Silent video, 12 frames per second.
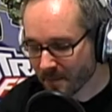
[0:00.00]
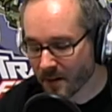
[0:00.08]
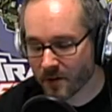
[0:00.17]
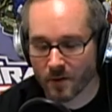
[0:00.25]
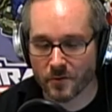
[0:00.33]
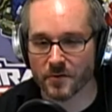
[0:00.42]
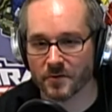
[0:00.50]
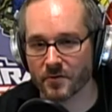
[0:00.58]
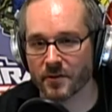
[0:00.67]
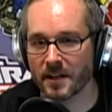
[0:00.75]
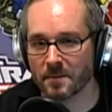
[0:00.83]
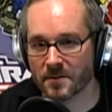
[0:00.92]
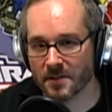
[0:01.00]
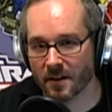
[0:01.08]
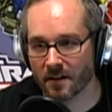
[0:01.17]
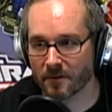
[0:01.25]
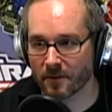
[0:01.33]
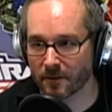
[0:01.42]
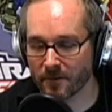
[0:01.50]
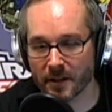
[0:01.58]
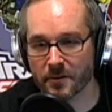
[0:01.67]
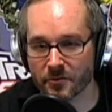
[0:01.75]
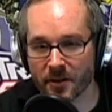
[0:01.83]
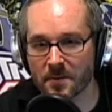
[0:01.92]
social streams of, or
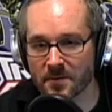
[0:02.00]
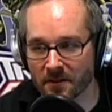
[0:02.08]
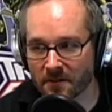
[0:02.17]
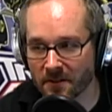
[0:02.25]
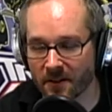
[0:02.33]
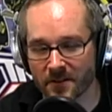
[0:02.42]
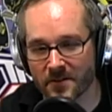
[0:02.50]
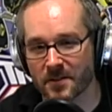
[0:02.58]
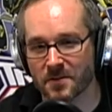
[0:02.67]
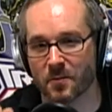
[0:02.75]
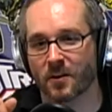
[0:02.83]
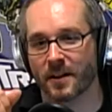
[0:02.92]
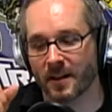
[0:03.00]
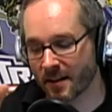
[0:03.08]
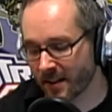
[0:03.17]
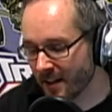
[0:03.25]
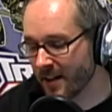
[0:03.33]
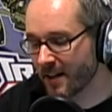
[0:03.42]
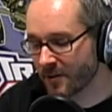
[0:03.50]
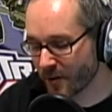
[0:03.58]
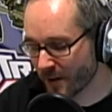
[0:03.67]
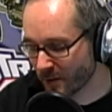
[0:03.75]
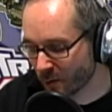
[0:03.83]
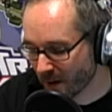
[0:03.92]
video streams of cartoonists working
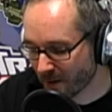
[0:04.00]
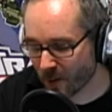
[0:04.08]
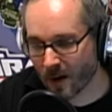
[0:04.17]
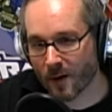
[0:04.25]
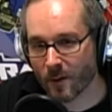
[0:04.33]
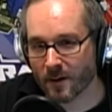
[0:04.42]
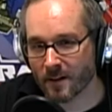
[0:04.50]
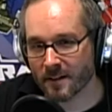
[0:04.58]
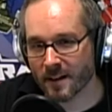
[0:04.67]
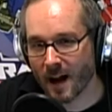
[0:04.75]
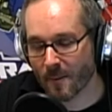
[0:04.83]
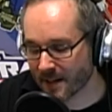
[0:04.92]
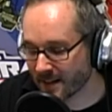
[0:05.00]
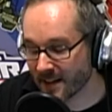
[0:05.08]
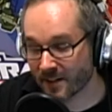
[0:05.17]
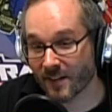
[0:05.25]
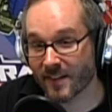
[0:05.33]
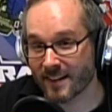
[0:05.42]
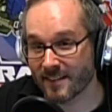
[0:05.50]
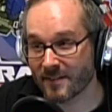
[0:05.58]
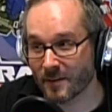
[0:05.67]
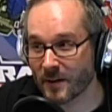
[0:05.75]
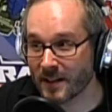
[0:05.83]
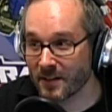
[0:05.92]
during 24-hour comic day. So if
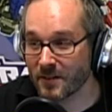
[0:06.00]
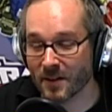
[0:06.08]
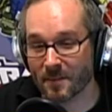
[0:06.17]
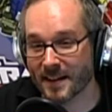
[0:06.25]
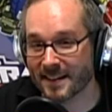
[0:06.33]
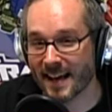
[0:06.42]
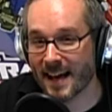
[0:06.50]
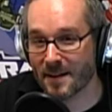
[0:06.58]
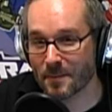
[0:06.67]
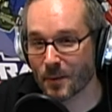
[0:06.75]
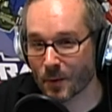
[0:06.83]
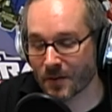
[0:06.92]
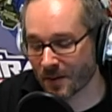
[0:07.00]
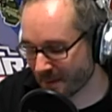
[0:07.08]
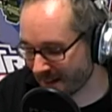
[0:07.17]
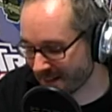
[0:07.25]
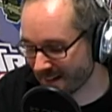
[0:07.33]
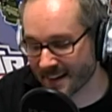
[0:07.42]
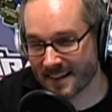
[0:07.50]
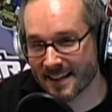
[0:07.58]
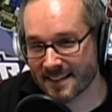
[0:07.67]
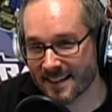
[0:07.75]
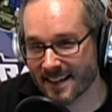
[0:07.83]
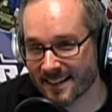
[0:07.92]
we could do something like that, pool something like
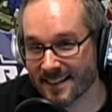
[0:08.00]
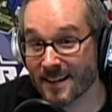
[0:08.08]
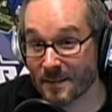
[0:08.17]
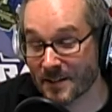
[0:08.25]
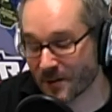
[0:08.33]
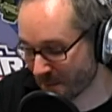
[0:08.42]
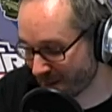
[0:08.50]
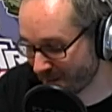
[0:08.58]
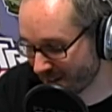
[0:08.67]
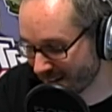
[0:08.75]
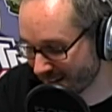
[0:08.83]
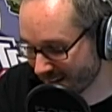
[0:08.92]
that together, that'd be super fun.